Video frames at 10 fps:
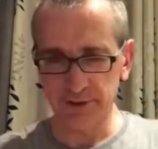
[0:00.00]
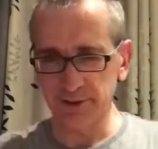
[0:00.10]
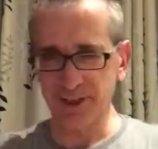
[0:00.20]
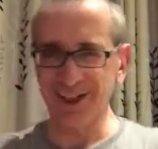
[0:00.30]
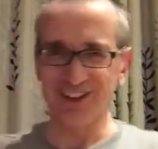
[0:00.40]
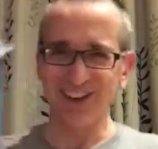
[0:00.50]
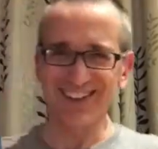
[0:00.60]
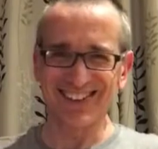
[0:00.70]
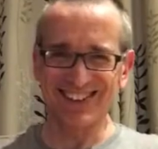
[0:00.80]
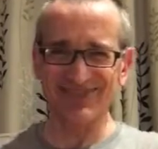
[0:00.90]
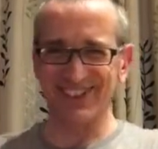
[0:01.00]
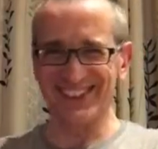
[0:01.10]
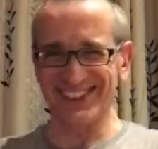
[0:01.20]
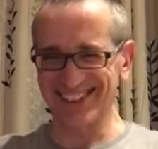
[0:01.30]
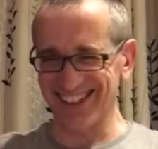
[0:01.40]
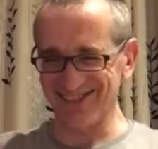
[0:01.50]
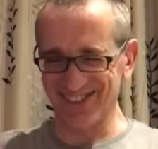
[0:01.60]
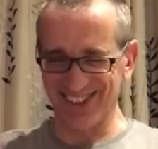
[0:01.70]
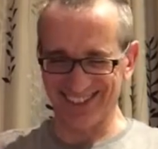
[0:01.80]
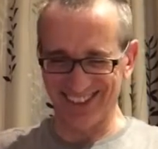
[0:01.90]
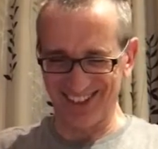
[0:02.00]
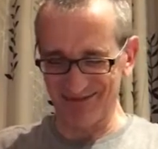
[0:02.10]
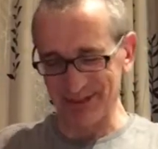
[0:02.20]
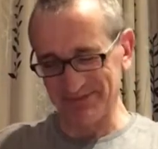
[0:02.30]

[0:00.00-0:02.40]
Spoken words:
I know I don't explain these games very well, but